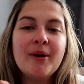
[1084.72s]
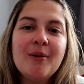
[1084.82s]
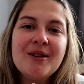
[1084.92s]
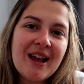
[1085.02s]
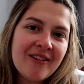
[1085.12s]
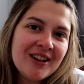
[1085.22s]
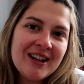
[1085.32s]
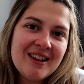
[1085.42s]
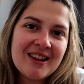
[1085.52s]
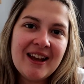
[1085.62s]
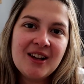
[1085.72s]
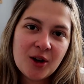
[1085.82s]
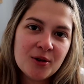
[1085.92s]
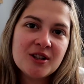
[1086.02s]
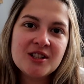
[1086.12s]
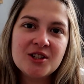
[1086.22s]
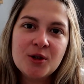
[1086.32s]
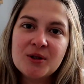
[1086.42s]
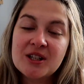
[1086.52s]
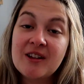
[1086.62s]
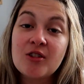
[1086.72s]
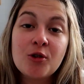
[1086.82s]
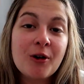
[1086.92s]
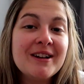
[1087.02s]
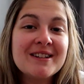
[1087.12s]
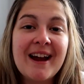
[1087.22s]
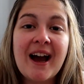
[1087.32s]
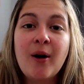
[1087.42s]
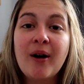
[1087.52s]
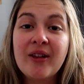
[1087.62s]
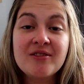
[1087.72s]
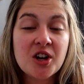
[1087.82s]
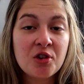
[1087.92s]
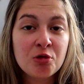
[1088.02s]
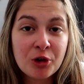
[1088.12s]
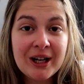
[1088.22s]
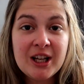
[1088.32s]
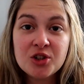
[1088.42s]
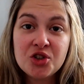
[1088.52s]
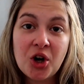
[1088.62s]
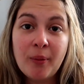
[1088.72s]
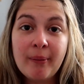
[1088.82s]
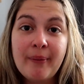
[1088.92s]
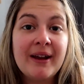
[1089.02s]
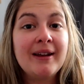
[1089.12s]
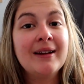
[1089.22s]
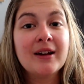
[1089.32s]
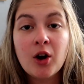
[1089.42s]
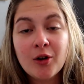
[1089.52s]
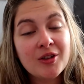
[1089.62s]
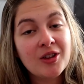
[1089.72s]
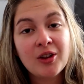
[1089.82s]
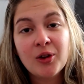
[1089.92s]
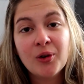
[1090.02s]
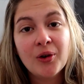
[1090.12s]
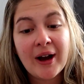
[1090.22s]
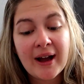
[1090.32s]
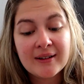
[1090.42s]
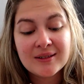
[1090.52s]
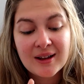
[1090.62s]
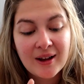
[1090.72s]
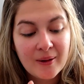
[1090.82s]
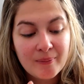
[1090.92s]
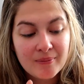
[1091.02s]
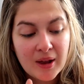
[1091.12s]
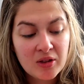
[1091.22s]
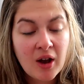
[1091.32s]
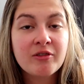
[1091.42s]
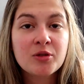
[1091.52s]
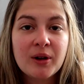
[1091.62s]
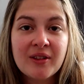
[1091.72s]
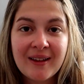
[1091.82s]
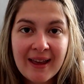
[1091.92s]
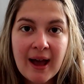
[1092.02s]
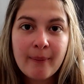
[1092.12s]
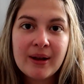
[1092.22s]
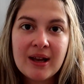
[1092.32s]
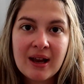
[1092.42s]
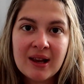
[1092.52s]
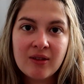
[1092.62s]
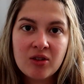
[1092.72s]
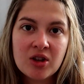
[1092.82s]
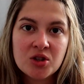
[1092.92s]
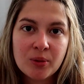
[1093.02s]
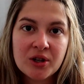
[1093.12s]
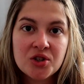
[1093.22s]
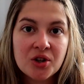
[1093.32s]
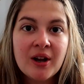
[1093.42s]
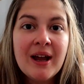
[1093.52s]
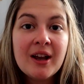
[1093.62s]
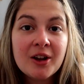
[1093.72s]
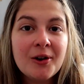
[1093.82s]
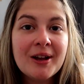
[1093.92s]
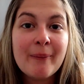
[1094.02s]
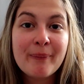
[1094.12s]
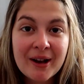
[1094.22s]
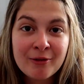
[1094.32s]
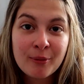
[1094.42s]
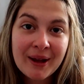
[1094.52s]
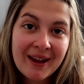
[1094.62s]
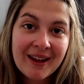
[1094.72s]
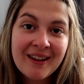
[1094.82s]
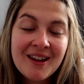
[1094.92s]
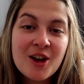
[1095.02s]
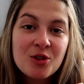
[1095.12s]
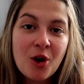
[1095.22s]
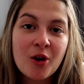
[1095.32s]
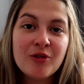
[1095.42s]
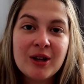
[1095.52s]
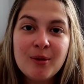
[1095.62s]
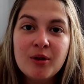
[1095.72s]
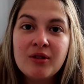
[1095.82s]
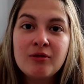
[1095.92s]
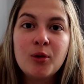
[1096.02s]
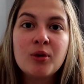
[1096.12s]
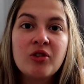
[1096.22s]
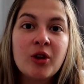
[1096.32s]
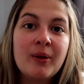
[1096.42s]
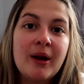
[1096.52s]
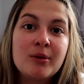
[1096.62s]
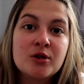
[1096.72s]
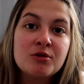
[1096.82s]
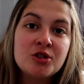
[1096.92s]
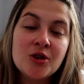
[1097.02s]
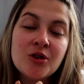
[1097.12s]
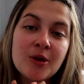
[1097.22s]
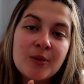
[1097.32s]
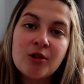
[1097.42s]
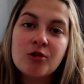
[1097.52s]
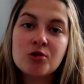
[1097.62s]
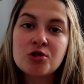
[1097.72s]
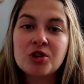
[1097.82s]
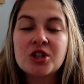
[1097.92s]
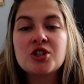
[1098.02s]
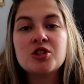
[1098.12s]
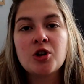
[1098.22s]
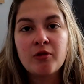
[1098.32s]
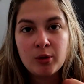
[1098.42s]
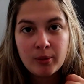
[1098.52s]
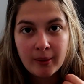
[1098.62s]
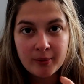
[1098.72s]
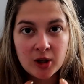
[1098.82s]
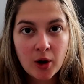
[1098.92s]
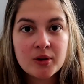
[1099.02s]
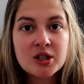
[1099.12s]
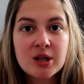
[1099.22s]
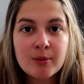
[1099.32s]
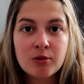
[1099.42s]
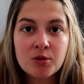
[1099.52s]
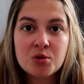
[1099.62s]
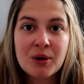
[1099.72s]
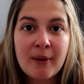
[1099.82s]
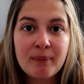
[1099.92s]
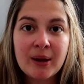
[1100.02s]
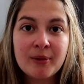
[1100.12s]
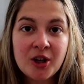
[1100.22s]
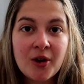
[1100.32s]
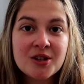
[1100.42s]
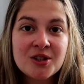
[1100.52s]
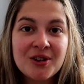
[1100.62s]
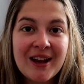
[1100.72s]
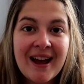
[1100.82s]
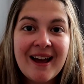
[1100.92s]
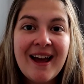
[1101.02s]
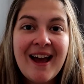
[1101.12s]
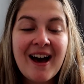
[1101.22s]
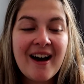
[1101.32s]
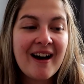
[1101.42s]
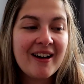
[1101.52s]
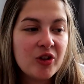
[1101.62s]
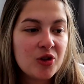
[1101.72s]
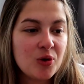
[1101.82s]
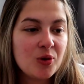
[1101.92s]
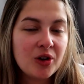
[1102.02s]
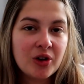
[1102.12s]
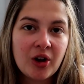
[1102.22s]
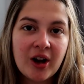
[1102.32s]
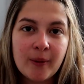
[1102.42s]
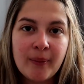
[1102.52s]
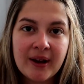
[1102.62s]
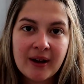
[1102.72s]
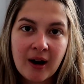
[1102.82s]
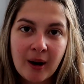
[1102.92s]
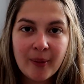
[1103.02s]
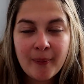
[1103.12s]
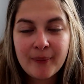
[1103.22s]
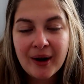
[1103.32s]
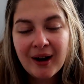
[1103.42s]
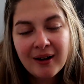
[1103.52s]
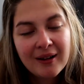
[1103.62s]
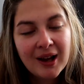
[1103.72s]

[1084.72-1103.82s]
But I would definitely say go to the zoo because I think it's a great day out and they've done a really good job in making it COVID secure and as comfortable as it can be in the situation. It can only get better from here, so hopefully moving forwards they'll be able to reduce some of those restrictions. Hopefully we'll be able to go into some of the rooms we haven't been able to go into yet, and the zoo can kind of pick up. But